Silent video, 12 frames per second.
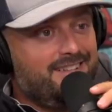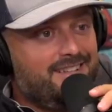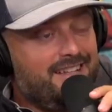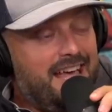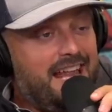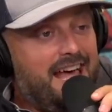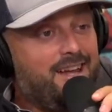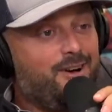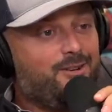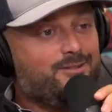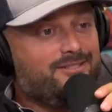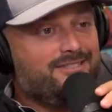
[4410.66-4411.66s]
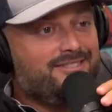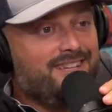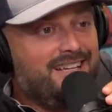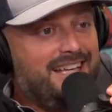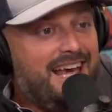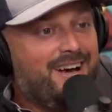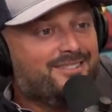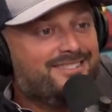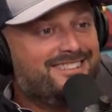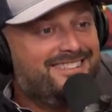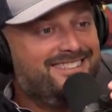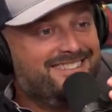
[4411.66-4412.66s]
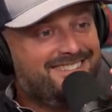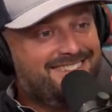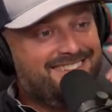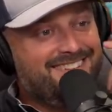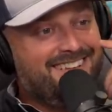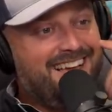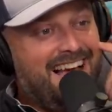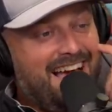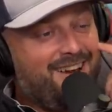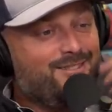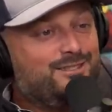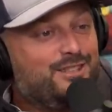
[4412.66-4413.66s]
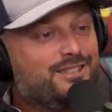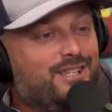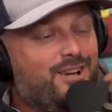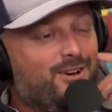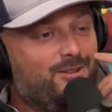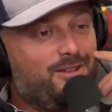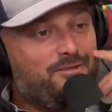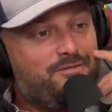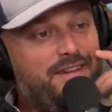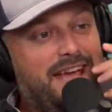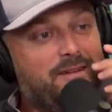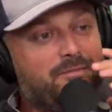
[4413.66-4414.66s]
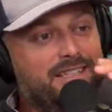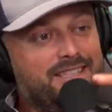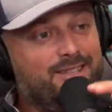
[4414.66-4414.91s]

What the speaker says: that I don't announce. I don't just go the family